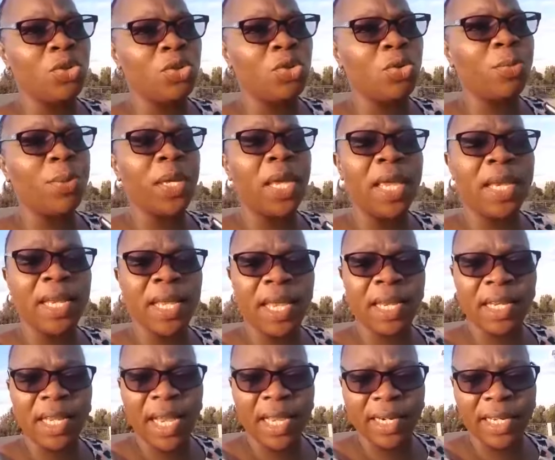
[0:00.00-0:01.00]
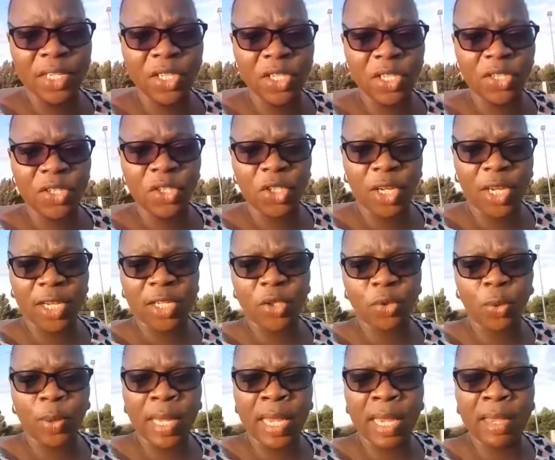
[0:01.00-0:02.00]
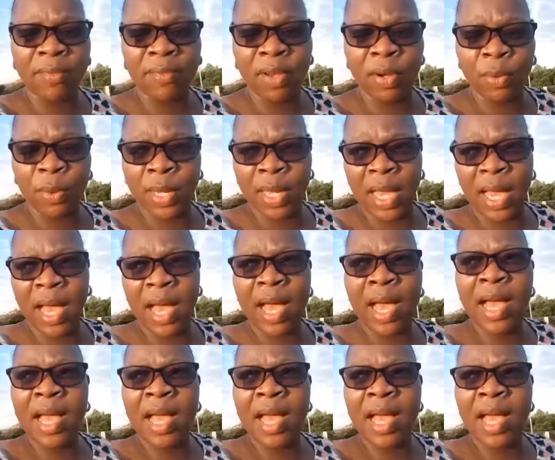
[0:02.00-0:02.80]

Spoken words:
to be an encourager's church wherever we are,